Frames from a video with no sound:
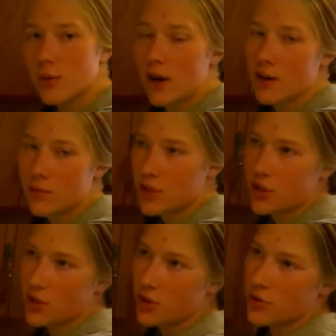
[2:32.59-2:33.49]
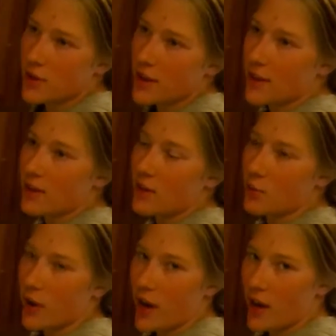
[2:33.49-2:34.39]
welcome to use like the
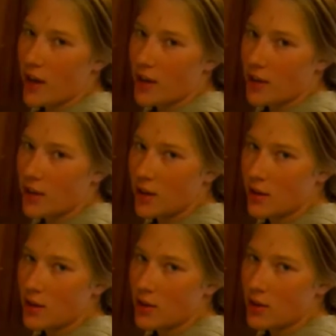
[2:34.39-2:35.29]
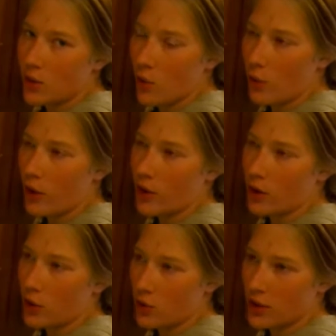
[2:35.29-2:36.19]
red or
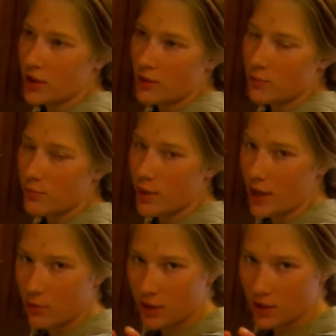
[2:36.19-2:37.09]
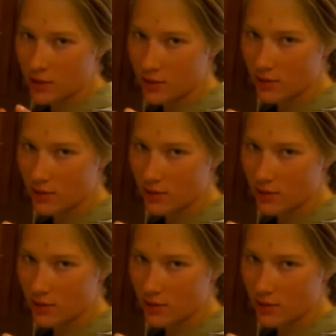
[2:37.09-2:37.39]
golden baby